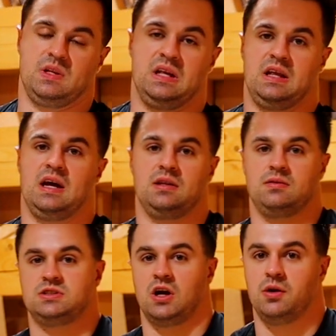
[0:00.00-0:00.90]
And then I
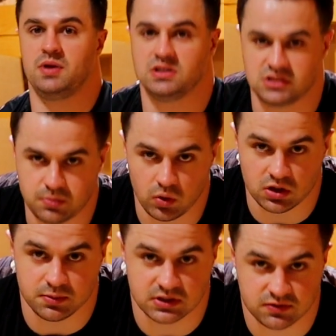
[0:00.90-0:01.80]
started because of
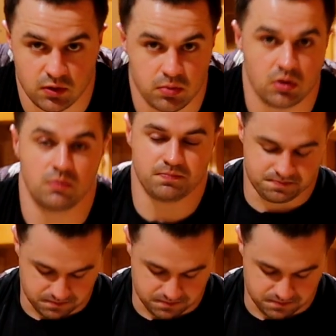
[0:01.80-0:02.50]
sports, because of football.